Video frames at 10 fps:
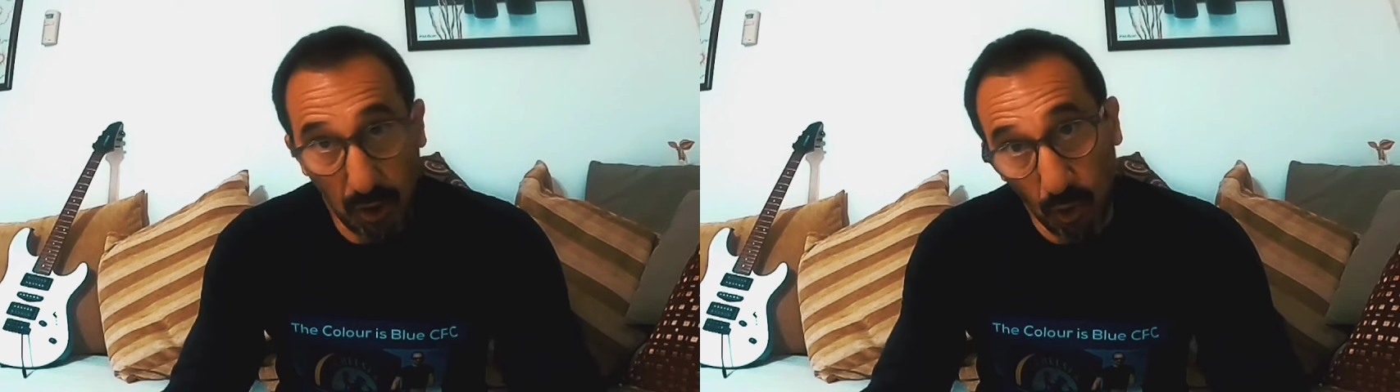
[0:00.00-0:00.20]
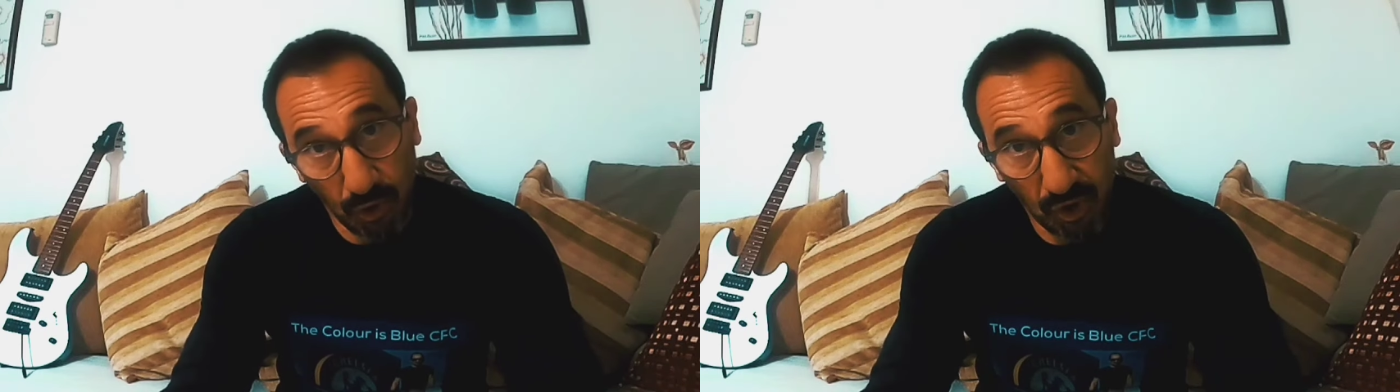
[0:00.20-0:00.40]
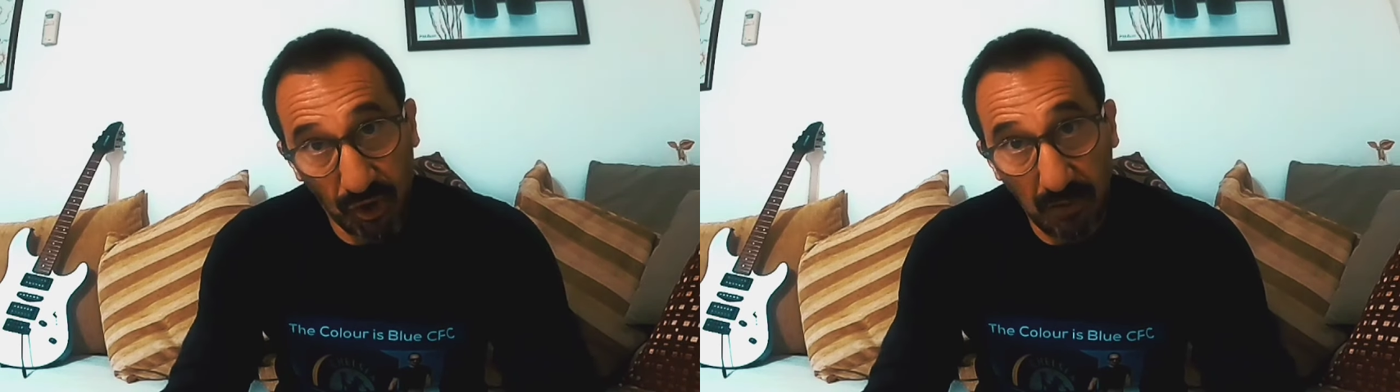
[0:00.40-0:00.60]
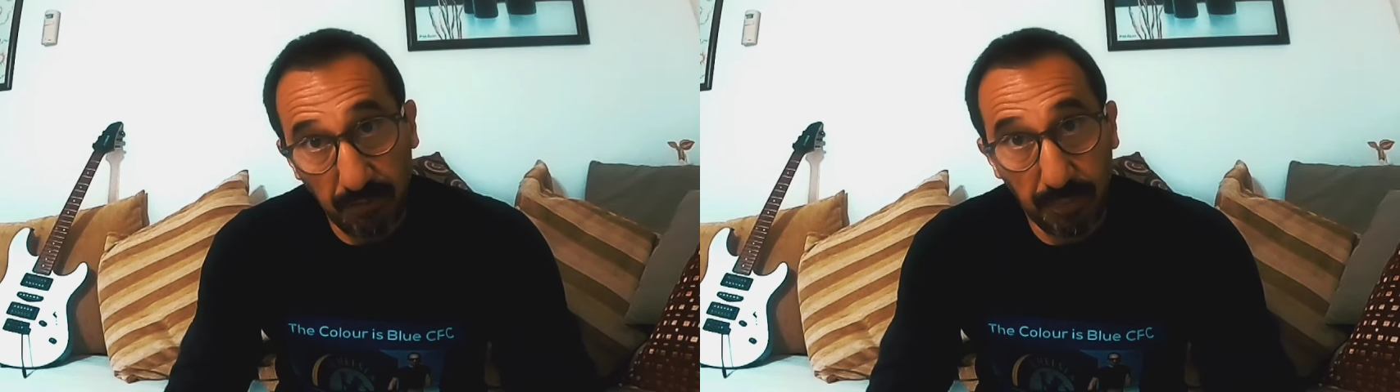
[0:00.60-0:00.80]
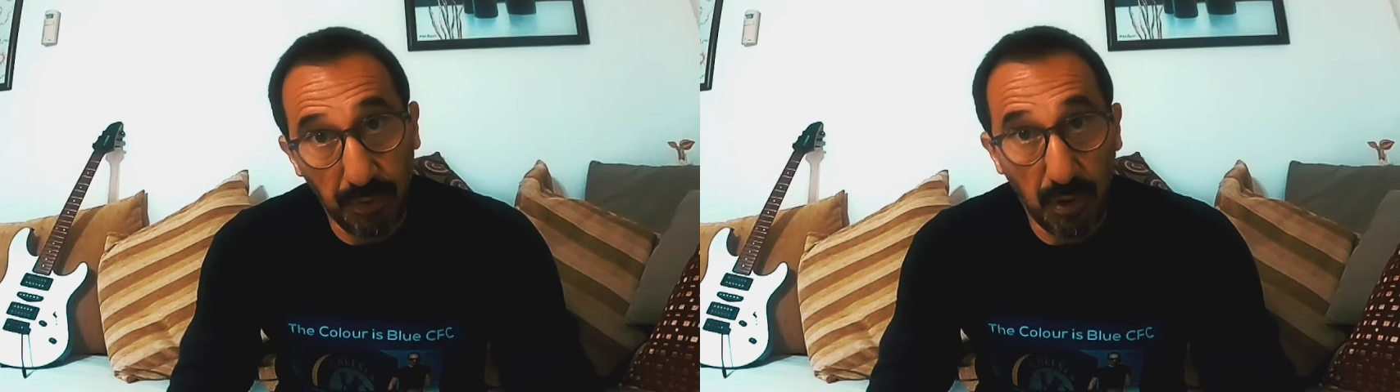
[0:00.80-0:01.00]

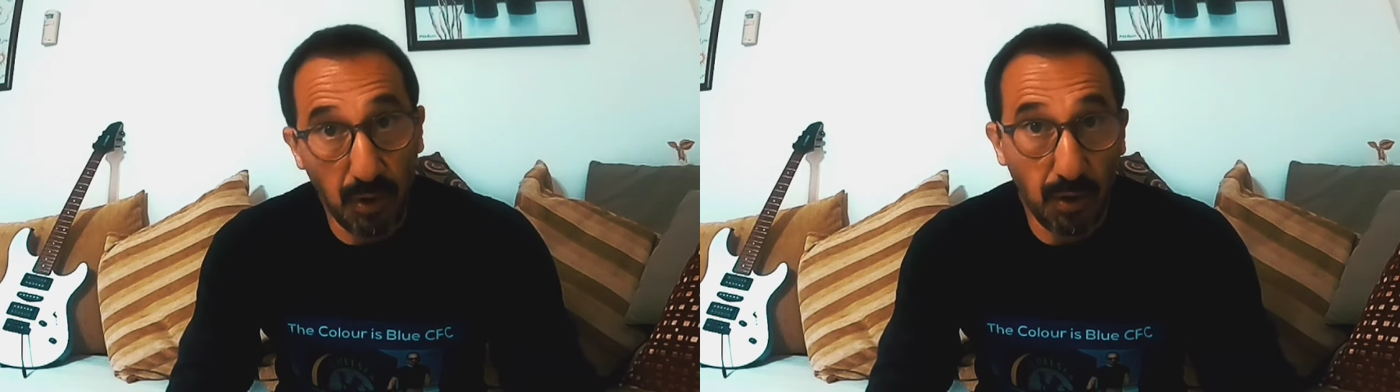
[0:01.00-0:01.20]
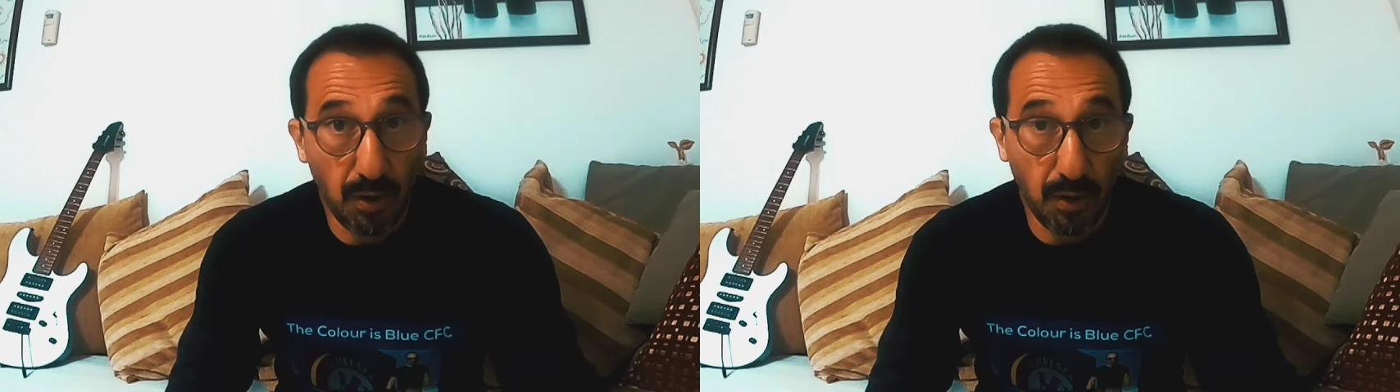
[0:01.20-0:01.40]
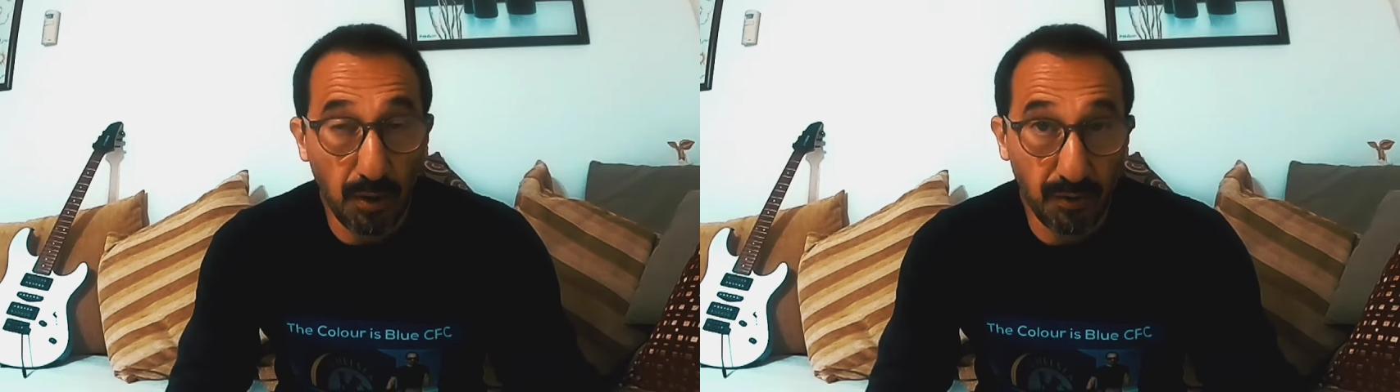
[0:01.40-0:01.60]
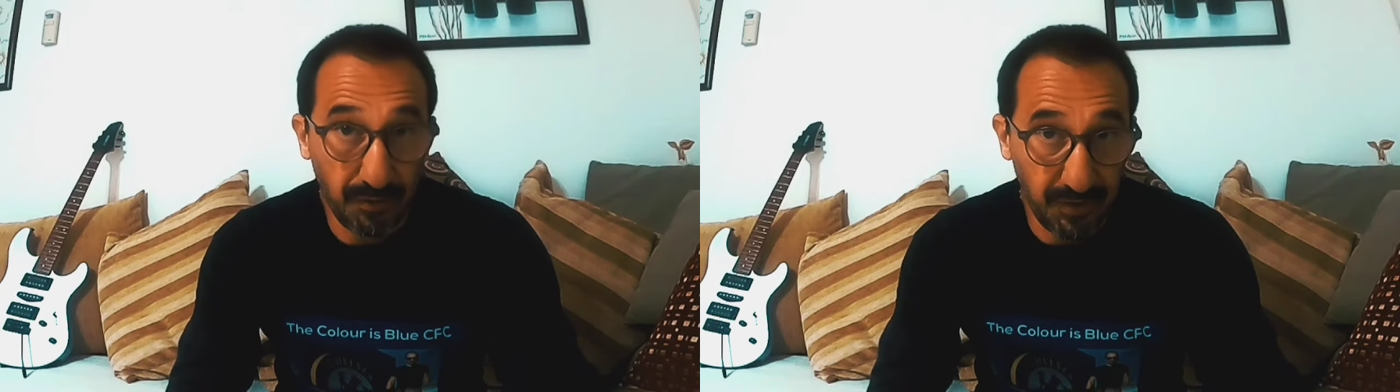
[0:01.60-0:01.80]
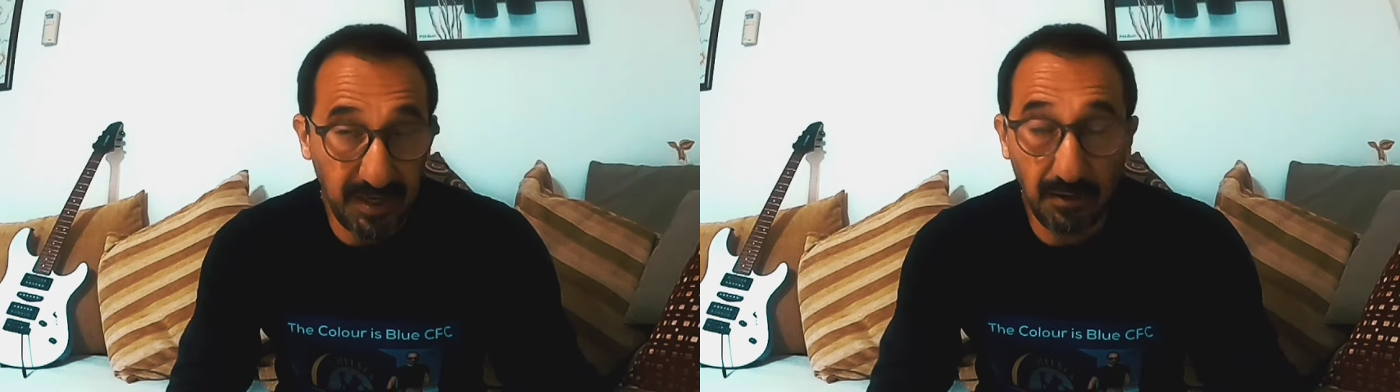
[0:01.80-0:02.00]
gossip or
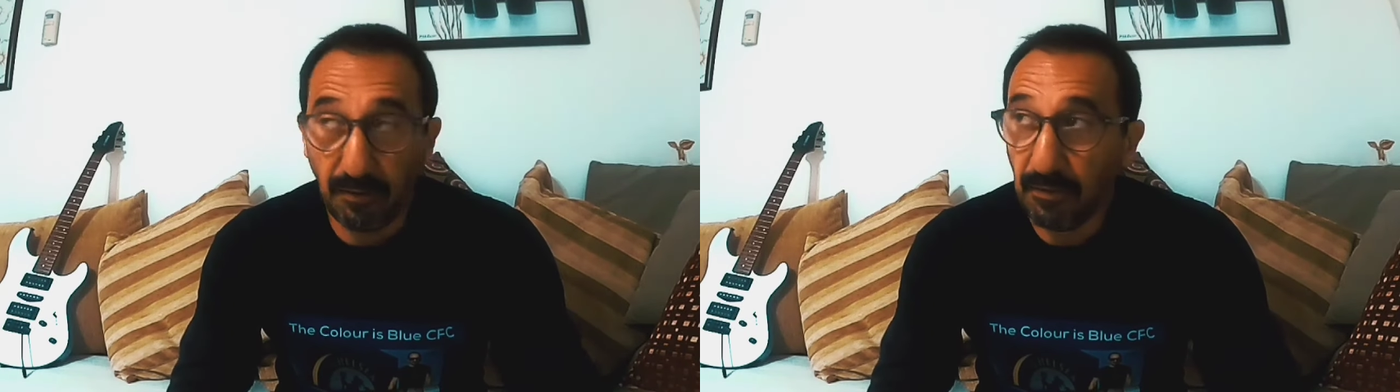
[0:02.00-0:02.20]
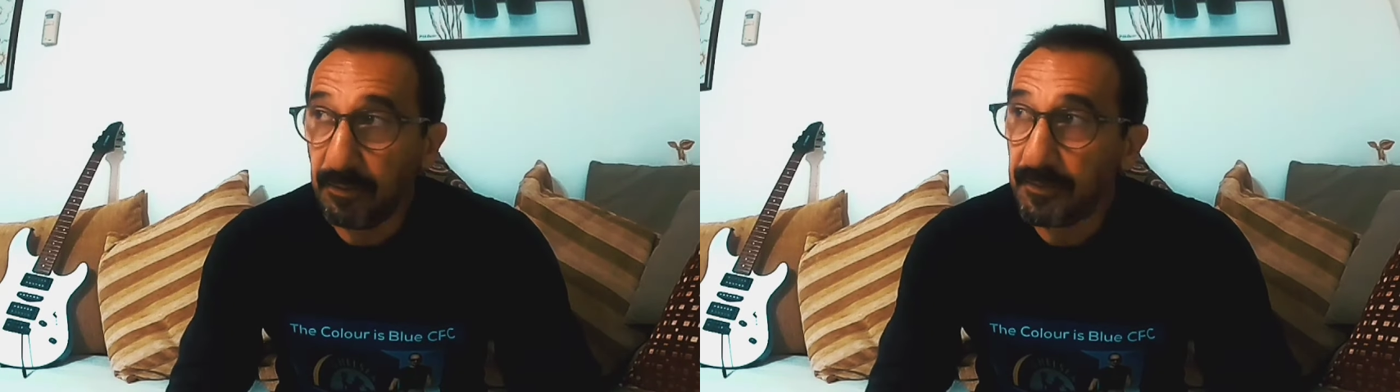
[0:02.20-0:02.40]
real.